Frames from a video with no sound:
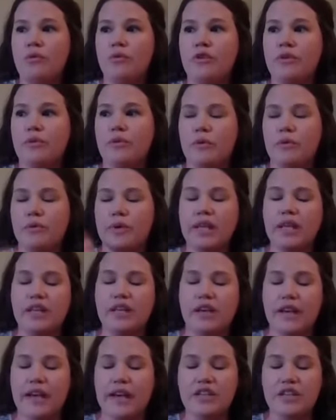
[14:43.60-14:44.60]
From a really
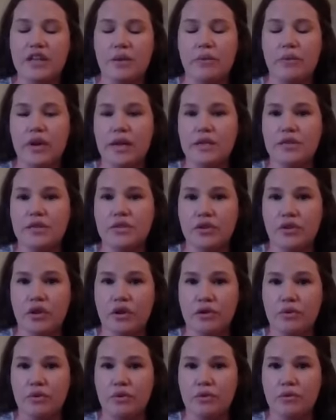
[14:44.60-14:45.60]
young age, I wanted to
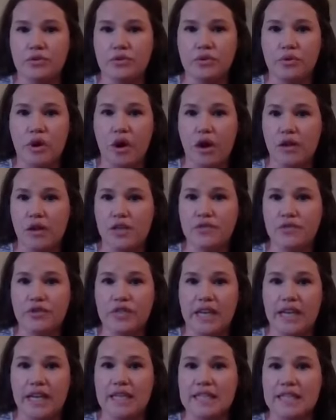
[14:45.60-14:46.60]
go to college for
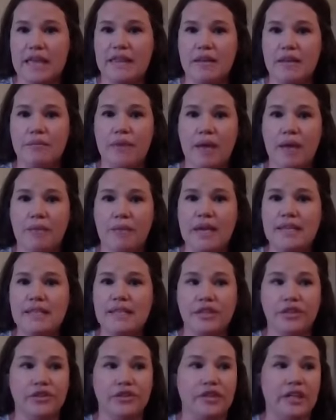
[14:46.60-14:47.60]
dance. And then by my
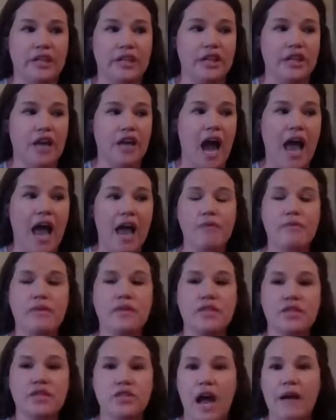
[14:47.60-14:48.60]
senior year, I
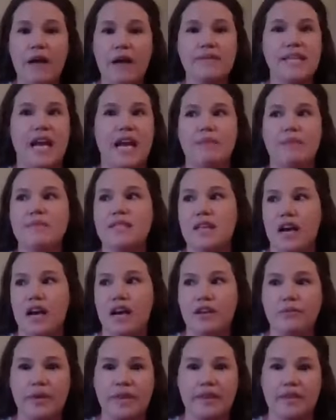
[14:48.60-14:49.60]
was like, I'm
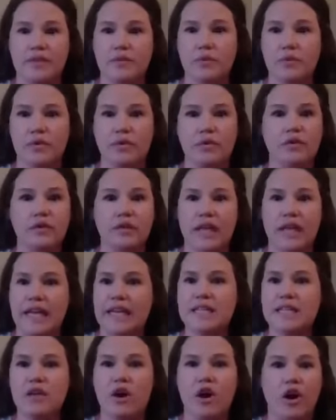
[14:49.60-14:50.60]
done with this world. Like,
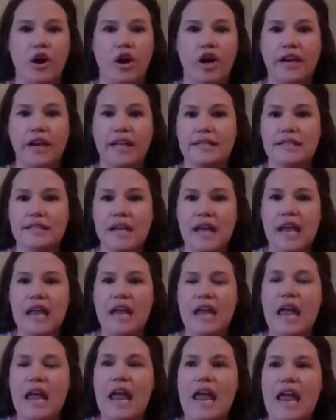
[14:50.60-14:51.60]
it's hard.
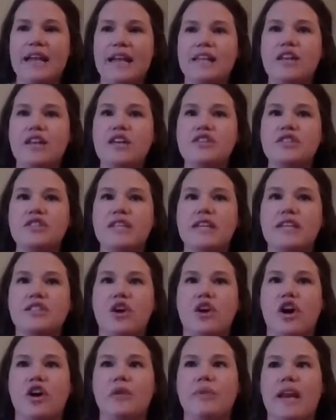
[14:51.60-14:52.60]
Not just that it's
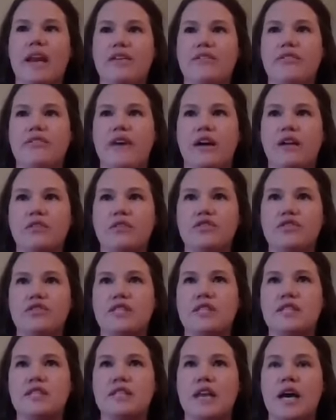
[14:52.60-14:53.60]
hard, but I felt
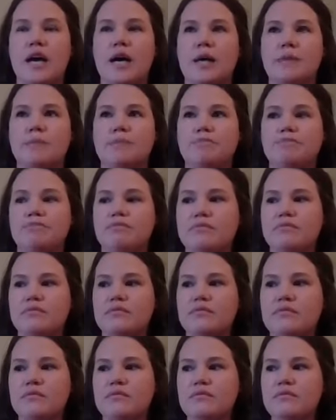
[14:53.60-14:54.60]
just
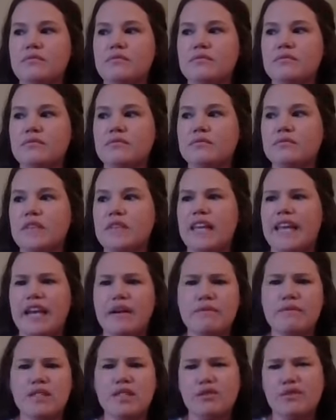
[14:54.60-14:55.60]
like
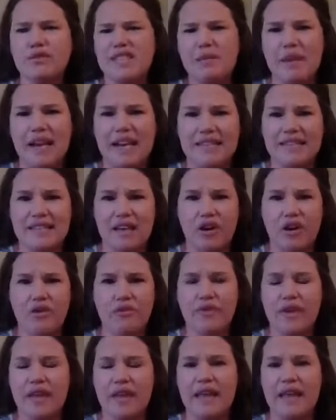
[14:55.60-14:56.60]
I was losing
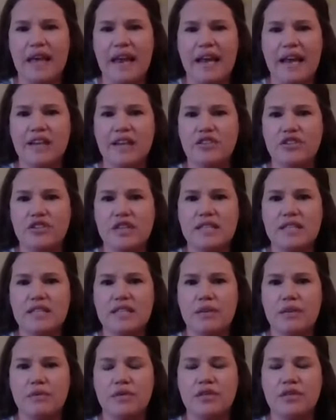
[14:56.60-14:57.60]
myself, and that it just